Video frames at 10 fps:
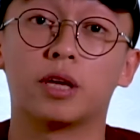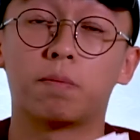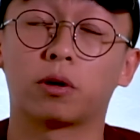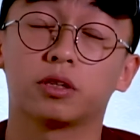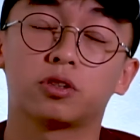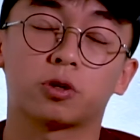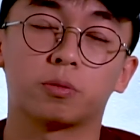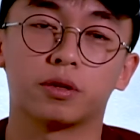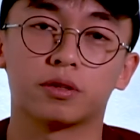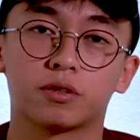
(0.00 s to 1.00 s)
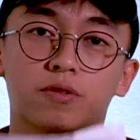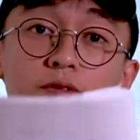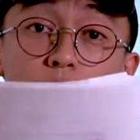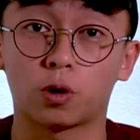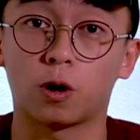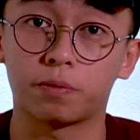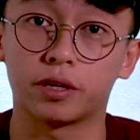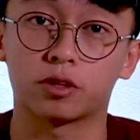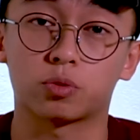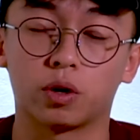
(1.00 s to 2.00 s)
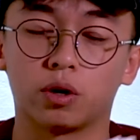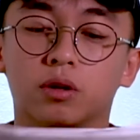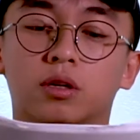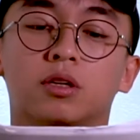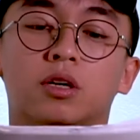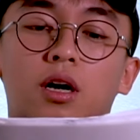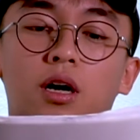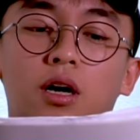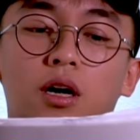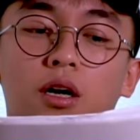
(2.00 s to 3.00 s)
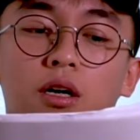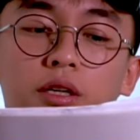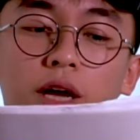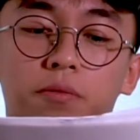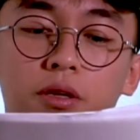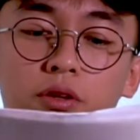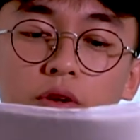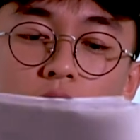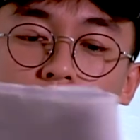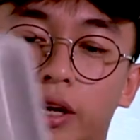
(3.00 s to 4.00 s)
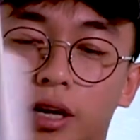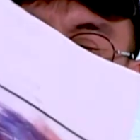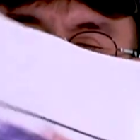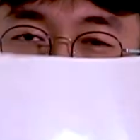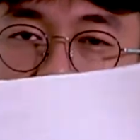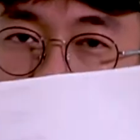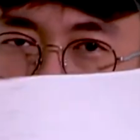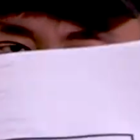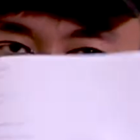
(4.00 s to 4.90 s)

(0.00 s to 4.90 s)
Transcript: important documents, photocopied as well, kept in your like a little file